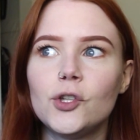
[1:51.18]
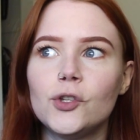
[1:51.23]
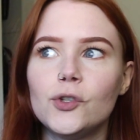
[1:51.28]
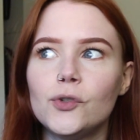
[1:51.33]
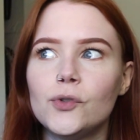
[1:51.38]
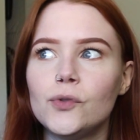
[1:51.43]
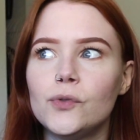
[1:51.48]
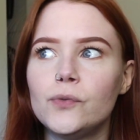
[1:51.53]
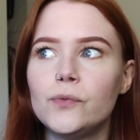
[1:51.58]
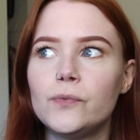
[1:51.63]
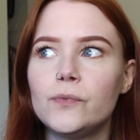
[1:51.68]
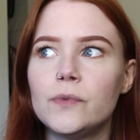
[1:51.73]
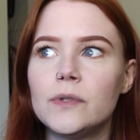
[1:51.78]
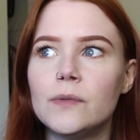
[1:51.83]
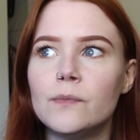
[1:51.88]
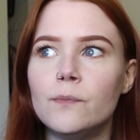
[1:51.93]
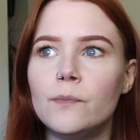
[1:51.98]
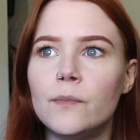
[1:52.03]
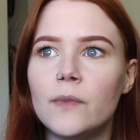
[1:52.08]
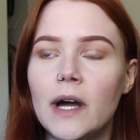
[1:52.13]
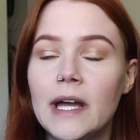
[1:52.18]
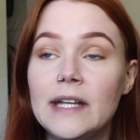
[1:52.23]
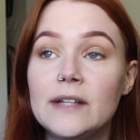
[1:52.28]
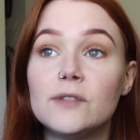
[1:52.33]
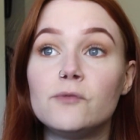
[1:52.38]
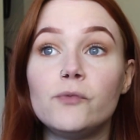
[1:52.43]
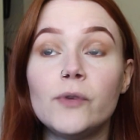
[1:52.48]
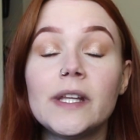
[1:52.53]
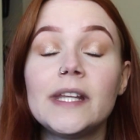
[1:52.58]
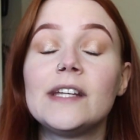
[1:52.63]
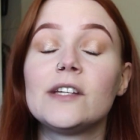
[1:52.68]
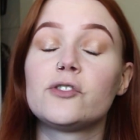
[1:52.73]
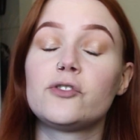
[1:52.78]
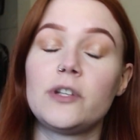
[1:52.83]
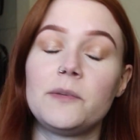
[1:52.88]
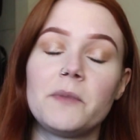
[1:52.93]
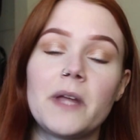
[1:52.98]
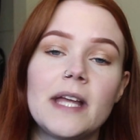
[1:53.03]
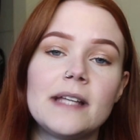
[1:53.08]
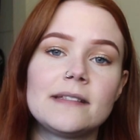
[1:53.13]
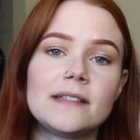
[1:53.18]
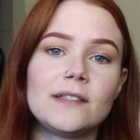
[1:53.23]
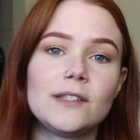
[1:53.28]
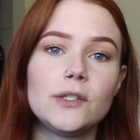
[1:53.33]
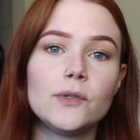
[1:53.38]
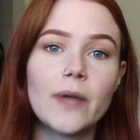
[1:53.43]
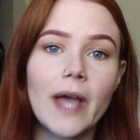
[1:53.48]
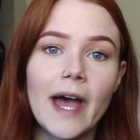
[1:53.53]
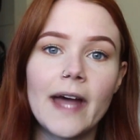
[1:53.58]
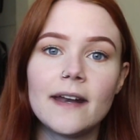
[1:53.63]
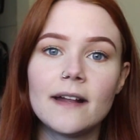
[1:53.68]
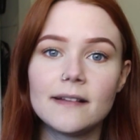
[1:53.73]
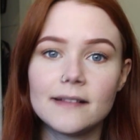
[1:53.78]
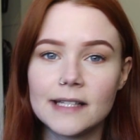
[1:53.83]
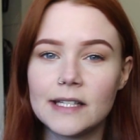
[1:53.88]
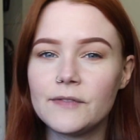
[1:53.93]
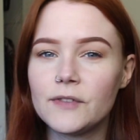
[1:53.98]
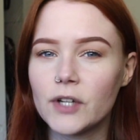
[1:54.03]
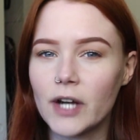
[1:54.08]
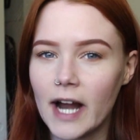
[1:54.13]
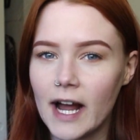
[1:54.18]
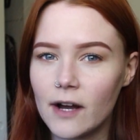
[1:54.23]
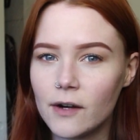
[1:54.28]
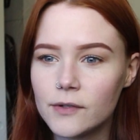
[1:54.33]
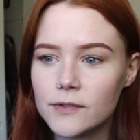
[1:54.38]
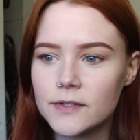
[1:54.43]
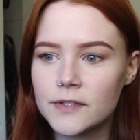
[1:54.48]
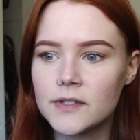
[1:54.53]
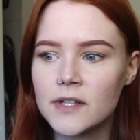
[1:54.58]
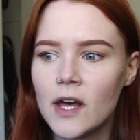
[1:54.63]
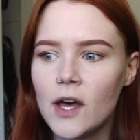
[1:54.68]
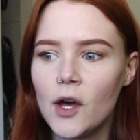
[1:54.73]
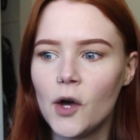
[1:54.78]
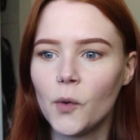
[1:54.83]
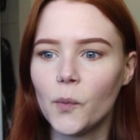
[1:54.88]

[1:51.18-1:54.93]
in really extreme cases, you cannot leave your house,